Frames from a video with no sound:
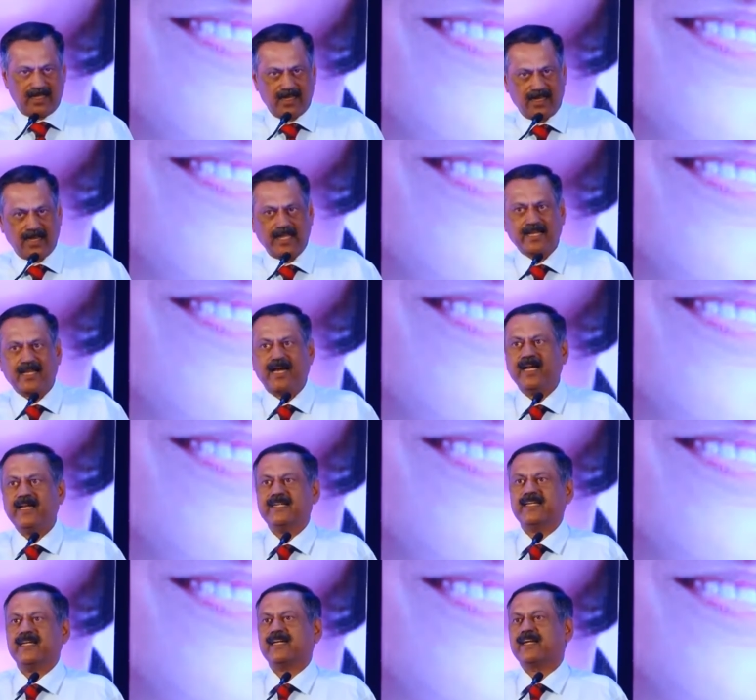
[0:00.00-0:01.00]
Like
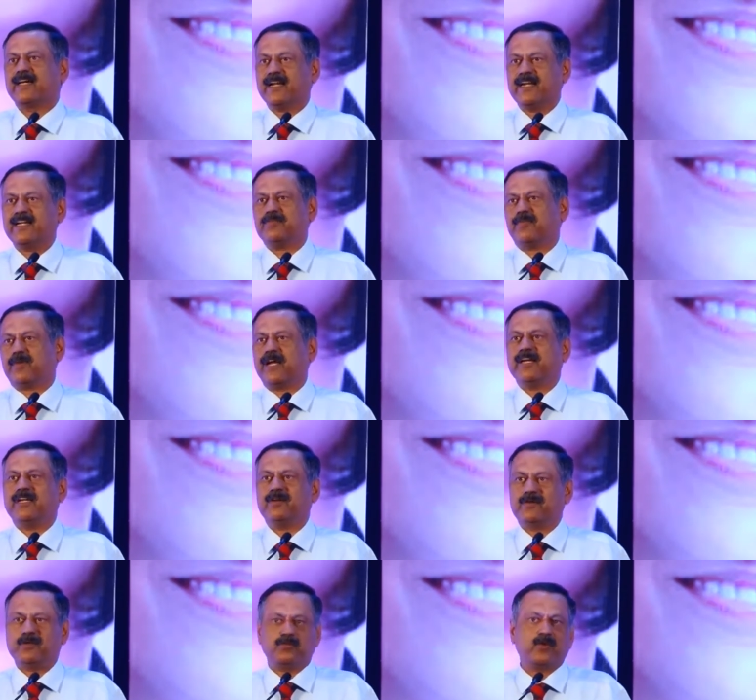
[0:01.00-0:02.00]
I take great pride
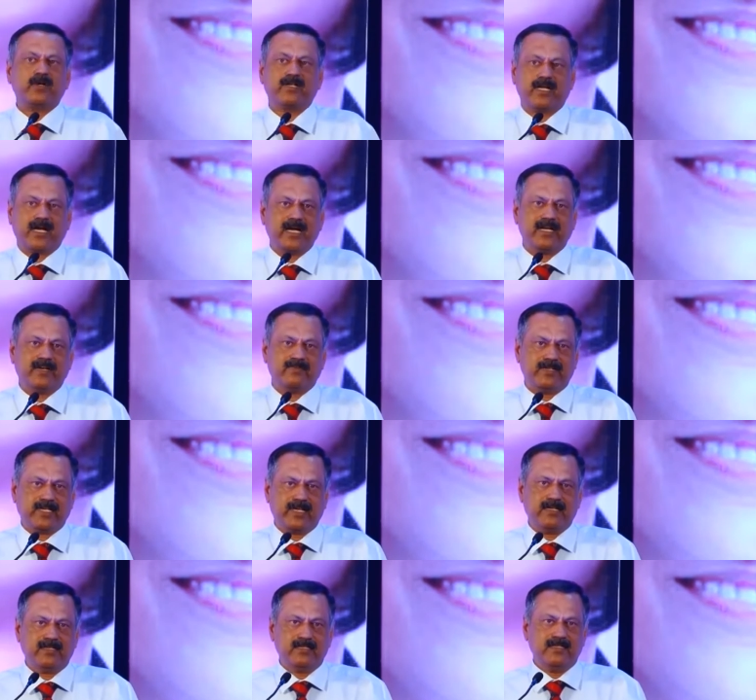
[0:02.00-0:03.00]
in what I have
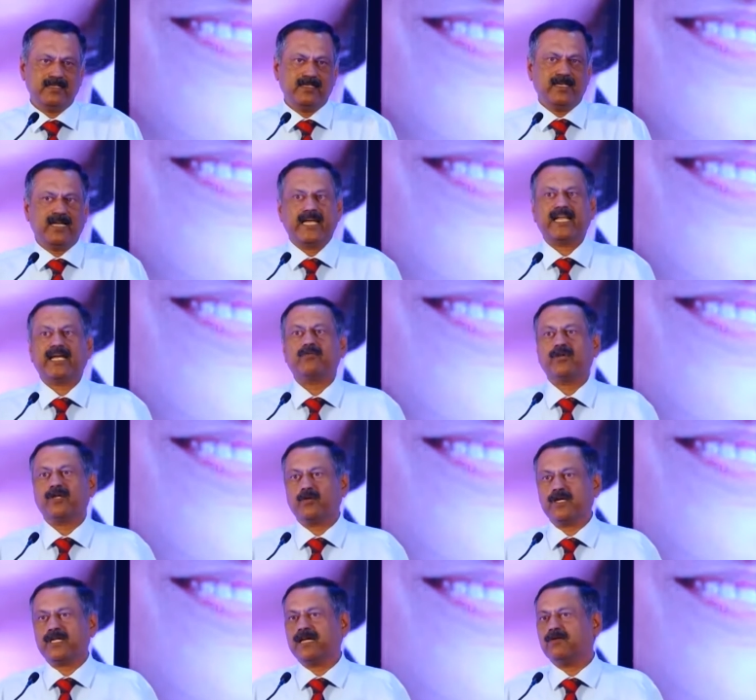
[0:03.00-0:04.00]
done, and
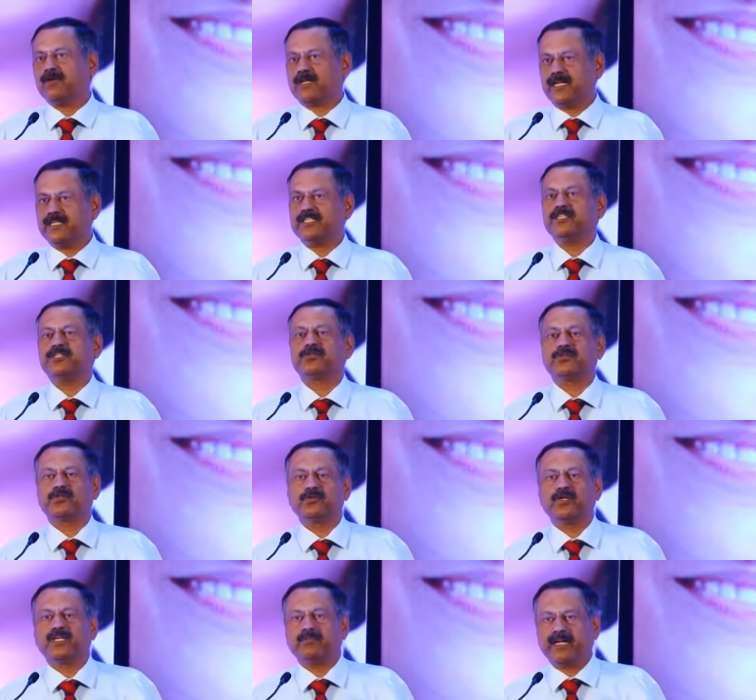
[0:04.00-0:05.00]
what I will continue to
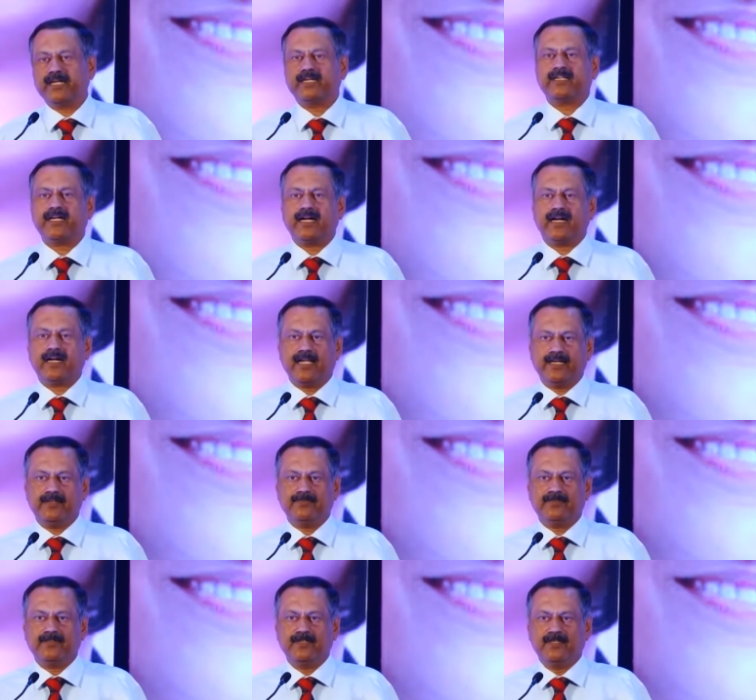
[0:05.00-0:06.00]
do in my retired
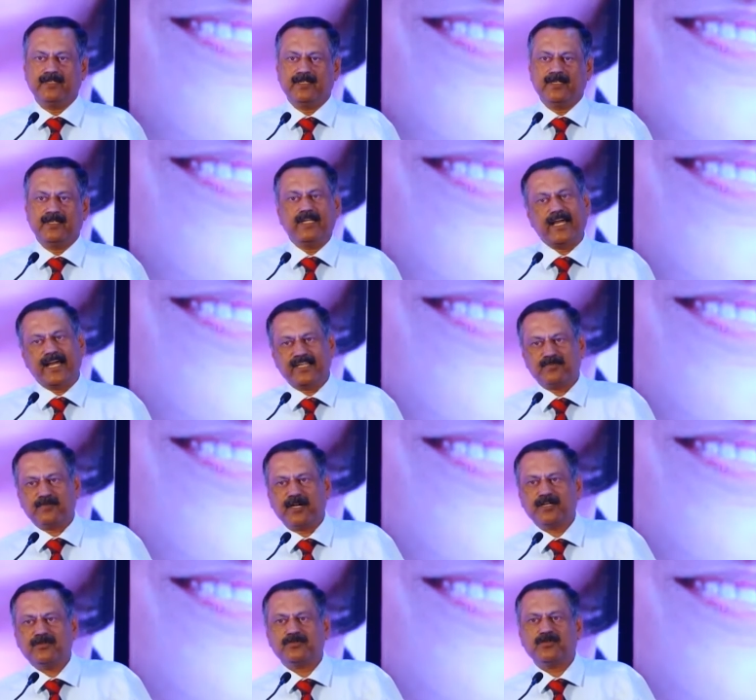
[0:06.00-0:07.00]
life as
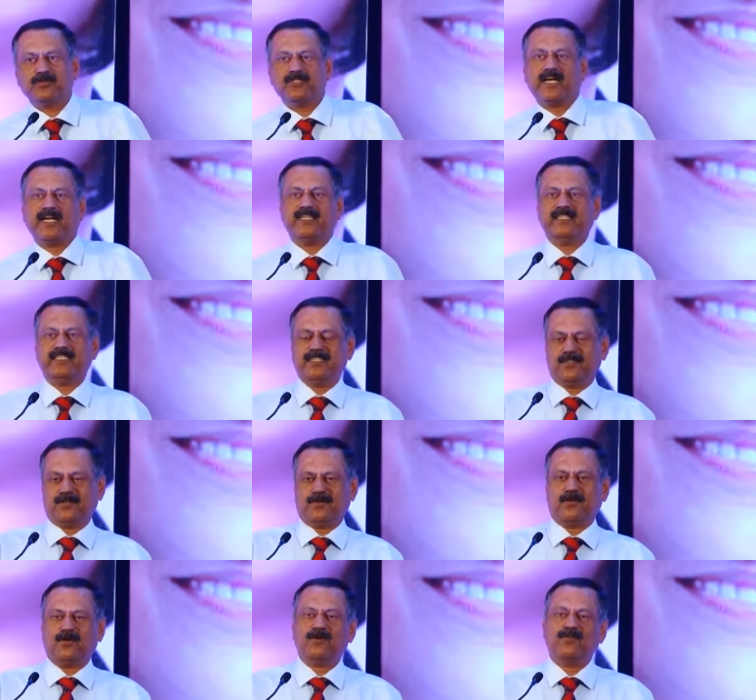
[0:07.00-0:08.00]
part of society
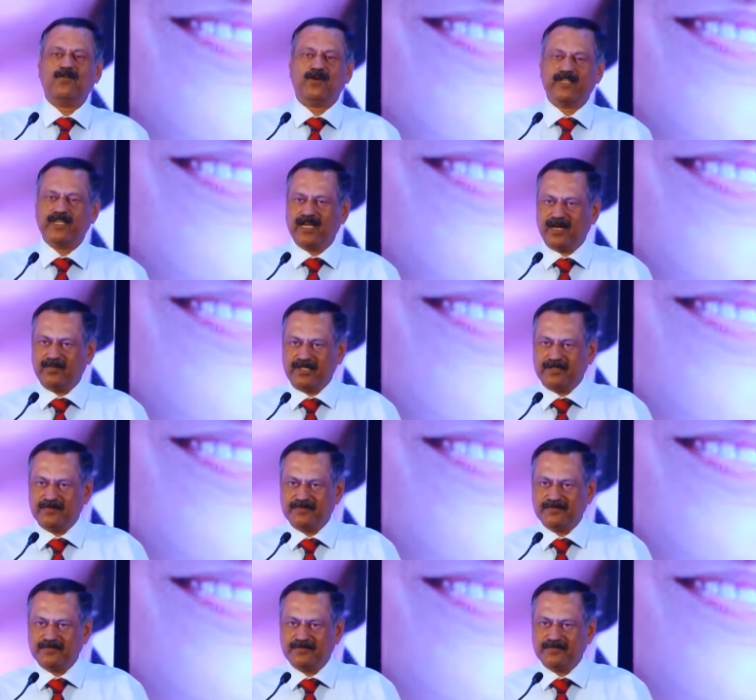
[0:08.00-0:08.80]
or for the army.